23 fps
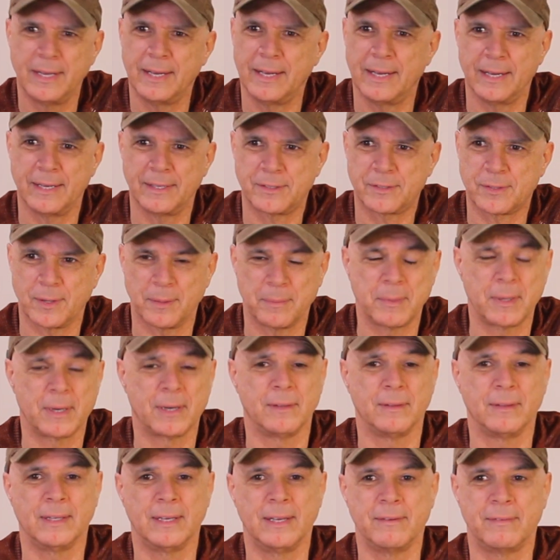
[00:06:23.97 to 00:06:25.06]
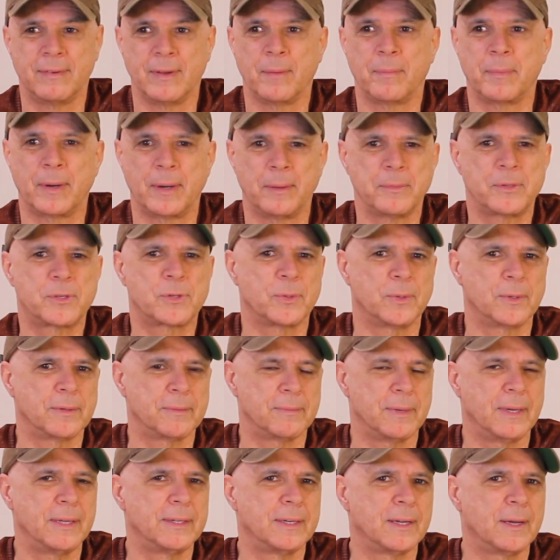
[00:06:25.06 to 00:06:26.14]
And so I'm going to leave it, but I'm sure
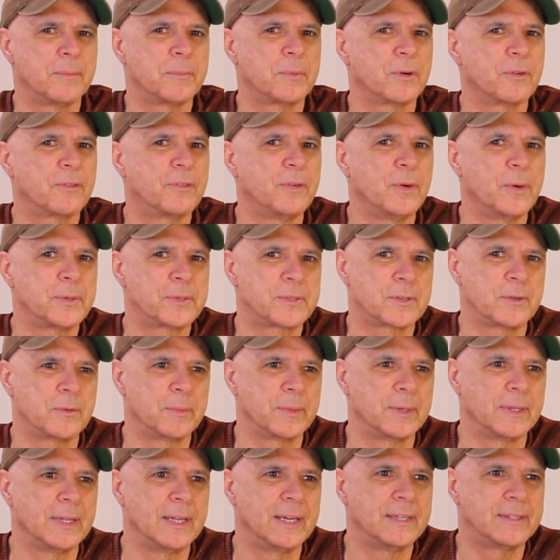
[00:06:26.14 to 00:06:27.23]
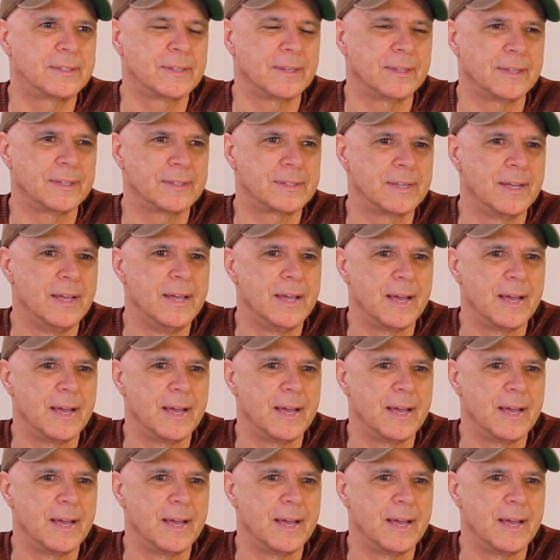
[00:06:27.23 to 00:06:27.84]
a number of folks can relate to this.